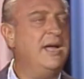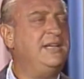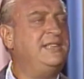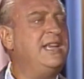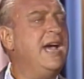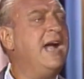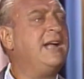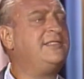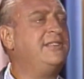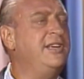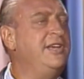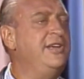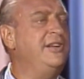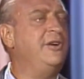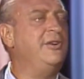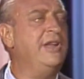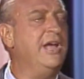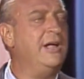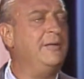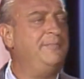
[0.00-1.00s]
And my doctor,
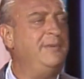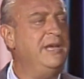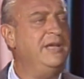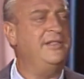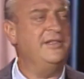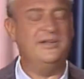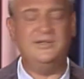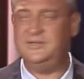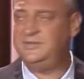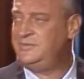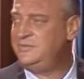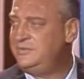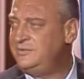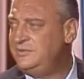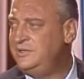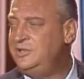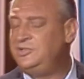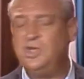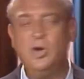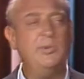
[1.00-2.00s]
he don't help either.
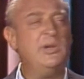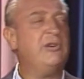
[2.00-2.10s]
He